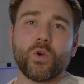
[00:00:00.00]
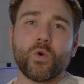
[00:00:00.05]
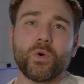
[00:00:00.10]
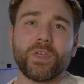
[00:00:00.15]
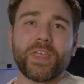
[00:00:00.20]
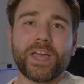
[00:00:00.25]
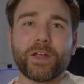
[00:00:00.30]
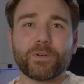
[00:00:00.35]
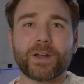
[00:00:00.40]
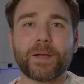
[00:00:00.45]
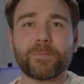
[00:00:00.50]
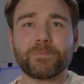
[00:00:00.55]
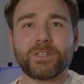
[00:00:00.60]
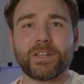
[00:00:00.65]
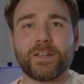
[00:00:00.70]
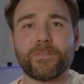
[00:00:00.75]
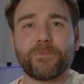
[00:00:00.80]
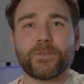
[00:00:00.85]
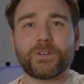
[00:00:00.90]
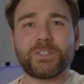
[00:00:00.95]
Well, that wraps
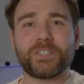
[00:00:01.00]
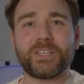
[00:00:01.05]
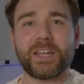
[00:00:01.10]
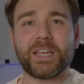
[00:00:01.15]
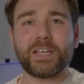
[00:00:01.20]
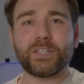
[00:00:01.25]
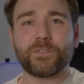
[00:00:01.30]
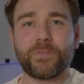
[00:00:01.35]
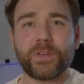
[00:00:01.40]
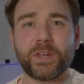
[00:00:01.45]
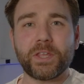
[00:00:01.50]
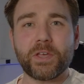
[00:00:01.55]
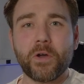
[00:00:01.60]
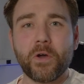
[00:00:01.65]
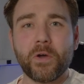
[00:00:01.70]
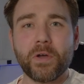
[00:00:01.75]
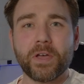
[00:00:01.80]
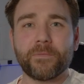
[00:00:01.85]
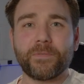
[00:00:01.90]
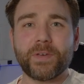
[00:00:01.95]
it up for today's
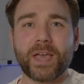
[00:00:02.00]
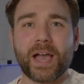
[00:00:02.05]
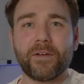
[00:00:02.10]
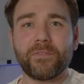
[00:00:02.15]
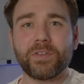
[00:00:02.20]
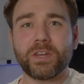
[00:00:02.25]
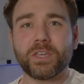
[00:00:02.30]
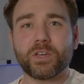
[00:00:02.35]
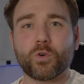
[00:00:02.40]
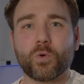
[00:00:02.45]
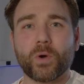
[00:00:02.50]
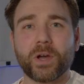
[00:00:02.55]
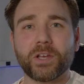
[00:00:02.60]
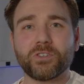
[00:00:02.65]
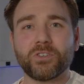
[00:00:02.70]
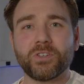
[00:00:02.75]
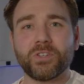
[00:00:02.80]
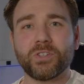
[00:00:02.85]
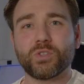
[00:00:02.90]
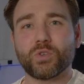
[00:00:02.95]
video. If you have any
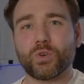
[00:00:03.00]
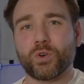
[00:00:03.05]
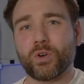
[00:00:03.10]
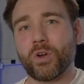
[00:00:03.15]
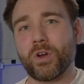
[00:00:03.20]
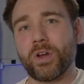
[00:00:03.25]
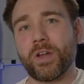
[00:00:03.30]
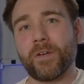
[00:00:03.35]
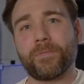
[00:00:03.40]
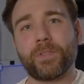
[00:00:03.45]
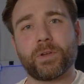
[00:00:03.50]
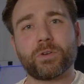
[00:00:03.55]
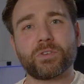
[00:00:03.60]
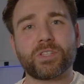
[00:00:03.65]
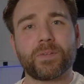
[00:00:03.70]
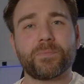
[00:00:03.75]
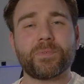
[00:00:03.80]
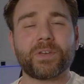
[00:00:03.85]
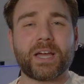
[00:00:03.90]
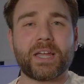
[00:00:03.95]
questions or if there's
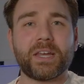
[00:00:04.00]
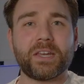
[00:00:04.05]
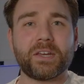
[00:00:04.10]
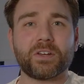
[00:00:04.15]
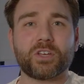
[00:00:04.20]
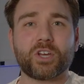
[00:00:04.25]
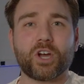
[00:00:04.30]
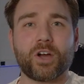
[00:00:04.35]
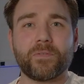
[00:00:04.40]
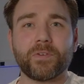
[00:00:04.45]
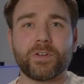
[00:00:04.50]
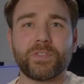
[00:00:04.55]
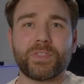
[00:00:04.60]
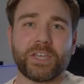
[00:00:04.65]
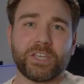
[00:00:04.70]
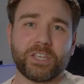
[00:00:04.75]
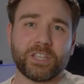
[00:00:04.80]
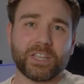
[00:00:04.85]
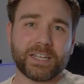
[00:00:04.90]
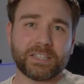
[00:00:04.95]
something I didn't cover
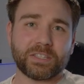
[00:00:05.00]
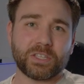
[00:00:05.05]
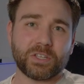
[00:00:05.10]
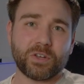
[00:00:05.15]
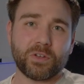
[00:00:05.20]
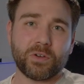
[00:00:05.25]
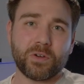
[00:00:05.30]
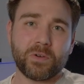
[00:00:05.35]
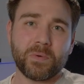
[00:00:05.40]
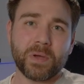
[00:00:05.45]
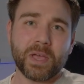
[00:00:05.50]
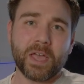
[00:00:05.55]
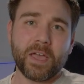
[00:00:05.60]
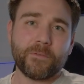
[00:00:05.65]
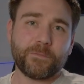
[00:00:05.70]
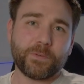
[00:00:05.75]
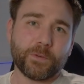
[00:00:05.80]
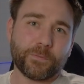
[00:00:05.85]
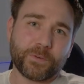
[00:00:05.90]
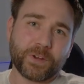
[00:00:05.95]
that you'd like to know,
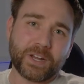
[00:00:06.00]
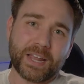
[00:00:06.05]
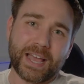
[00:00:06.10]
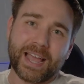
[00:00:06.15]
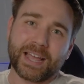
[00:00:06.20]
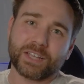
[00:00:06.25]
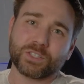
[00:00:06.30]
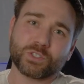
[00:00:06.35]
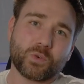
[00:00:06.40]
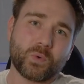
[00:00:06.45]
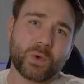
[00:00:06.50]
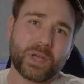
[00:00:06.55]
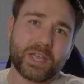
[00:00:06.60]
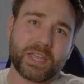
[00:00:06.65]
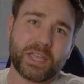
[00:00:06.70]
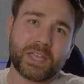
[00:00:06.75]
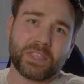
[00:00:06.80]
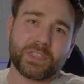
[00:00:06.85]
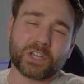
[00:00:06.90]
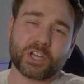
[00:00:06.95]
feel free to ask
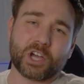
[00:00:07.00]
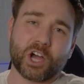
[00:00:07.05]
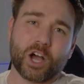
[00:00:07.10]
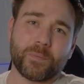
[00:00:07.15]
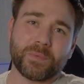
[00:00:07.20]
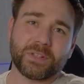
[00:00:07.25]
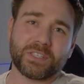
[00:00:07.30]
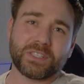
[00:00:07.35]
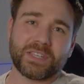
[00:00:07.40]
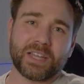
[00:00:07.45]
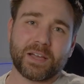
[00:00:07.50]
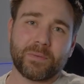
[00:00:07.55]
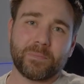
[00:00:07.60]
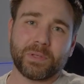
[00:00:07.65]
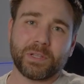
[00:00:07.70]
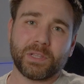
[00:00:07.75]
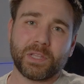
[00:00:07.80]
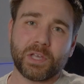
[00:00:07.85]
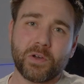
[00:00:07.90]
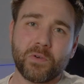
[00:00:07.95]
away in the comments down
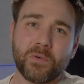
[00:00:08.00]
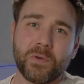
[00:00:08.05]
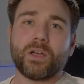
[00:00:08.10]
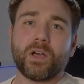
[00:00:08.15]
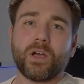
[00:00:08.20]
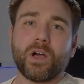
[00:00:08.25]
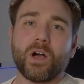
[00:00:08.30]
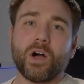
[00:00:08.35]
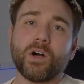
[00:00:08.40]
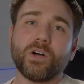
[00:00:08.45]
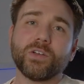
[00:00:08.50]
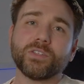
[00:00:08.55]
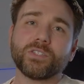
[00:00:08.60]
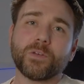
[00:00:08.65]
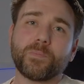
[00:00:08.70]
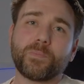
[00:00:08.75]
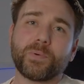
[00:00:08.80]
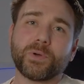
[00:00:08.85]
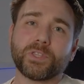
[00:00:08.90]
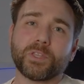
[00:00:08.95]
below. I'll
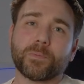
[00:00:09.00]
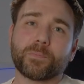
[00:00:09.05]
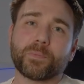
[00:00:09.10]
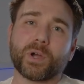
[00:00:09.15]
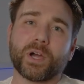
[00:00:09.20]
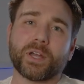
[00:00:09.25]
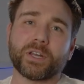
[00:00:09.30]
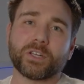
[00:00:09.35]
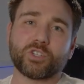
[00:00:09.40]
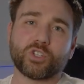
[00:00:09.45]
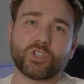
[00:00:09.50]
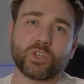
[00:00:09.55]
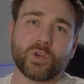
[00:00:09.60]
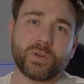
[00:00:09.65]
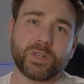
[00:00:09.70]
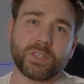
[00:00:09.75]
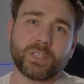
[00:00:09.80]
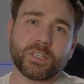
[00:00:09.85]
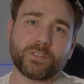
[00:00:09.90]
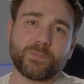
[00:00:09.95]
also put the products
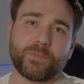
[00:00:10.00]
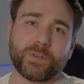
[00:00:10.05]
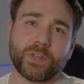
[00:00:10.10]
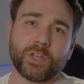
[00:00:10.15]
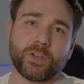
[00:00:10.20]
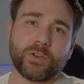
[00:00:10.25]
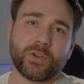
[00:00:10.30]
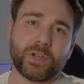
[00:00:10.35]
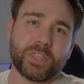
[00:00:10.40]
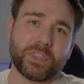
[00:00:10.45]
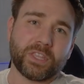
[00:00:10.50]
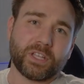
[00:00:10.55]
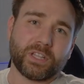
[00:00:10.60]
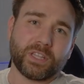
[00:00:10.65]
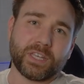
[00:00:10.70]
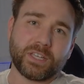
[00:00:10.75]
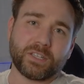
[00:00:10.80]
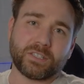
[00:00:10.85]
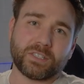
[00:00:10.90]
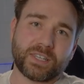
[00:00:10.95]
shown in this video in the
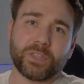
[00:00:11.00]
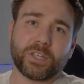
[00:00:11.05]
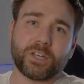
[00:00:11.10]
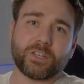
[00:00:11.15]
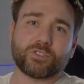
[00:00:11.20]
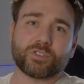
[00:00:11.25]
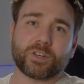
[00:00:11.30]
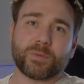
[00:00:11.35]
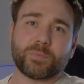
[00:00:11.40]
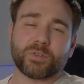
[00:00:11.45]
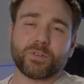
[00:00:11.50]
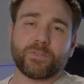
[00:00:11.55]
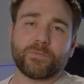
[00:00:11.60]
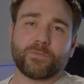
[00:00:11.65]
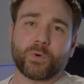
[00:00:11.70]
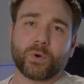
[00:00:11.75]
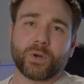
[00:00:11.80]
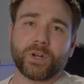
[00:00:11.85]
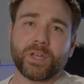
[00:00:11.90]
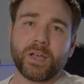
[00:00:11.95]
links in the description
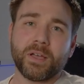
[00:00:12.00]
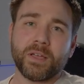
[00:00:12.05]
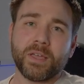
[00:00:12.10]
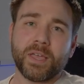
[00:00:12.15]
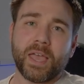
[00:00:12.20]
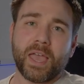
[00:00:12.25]
for you.